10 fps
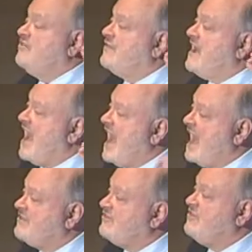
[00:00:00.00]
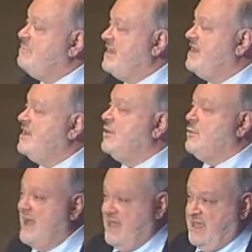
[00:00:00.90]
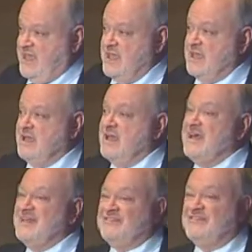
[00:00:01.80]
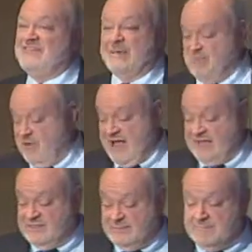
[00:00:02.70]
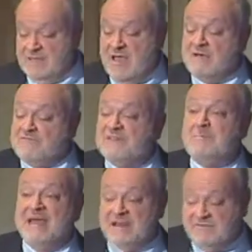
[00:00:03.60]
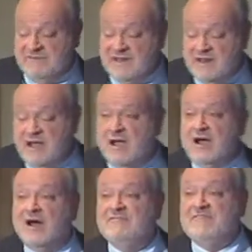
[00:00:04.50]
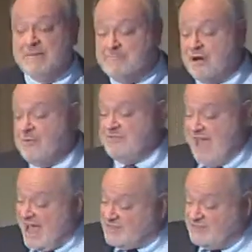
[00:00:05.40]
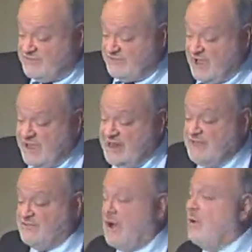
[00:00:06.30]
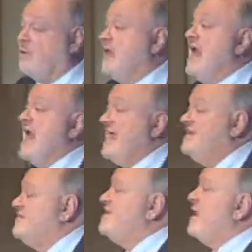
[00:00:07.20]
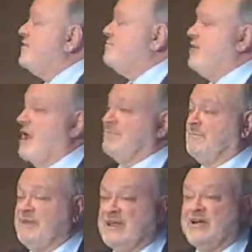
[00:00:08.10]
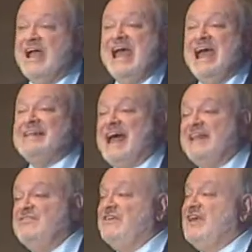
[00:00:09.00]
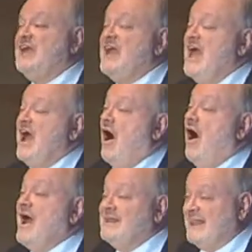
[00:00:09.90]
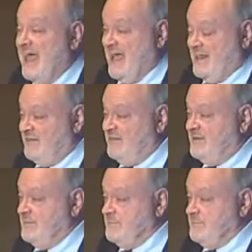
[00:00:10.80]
So there has to be a way to separate them for the benefit of them both and society as a whole. And there's another problem here, and that is on land,